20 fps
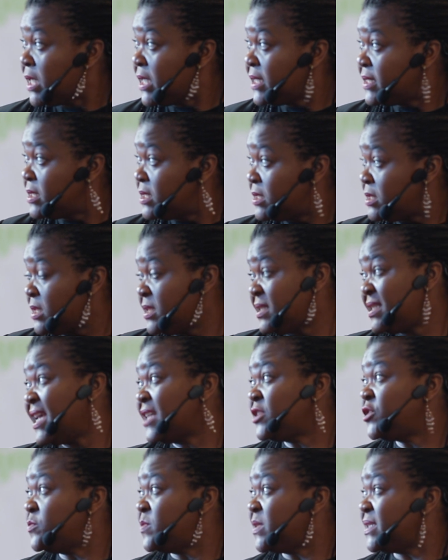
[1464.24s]
is
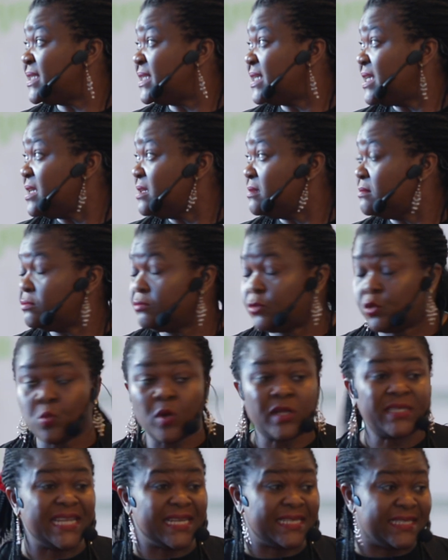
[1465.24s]
yet to be seen to
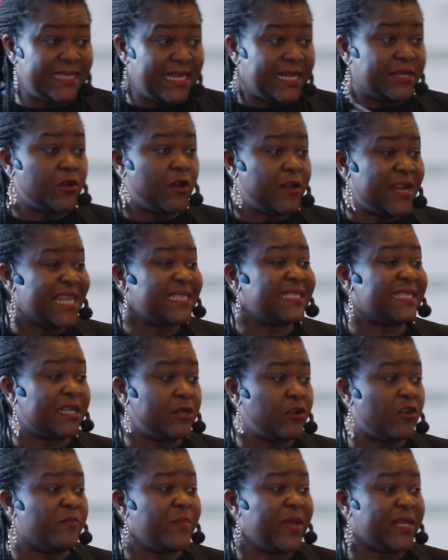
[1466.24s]
what extent other
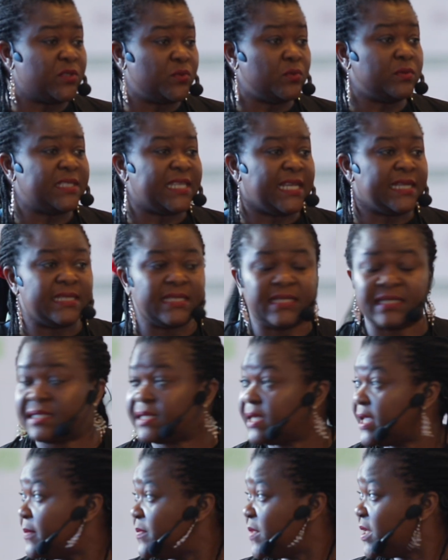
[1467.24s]
state governments will take
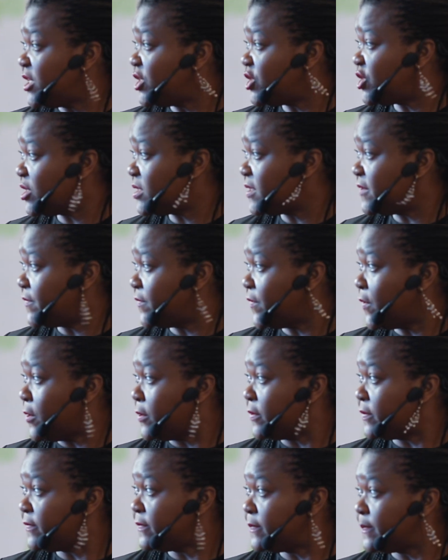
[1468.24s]
this initiative
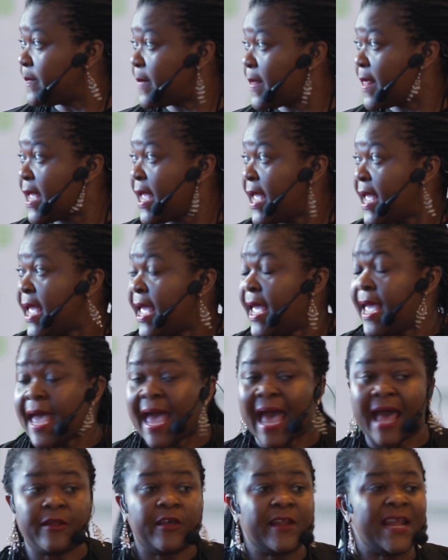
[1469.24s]
on.
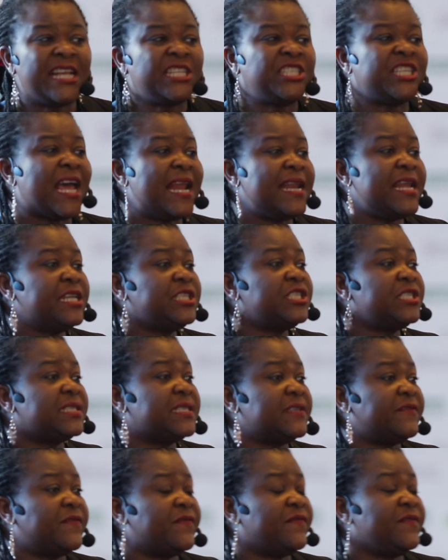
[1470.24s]
Another challenge
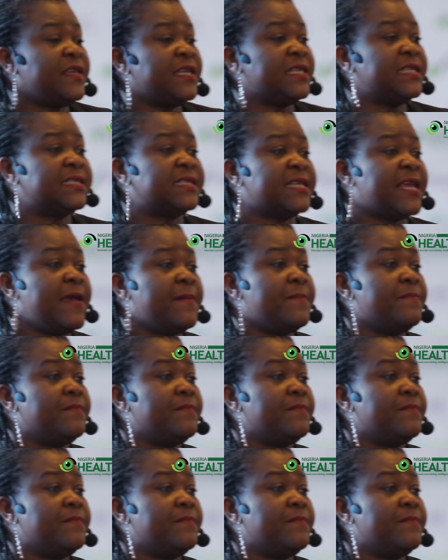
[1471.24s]
is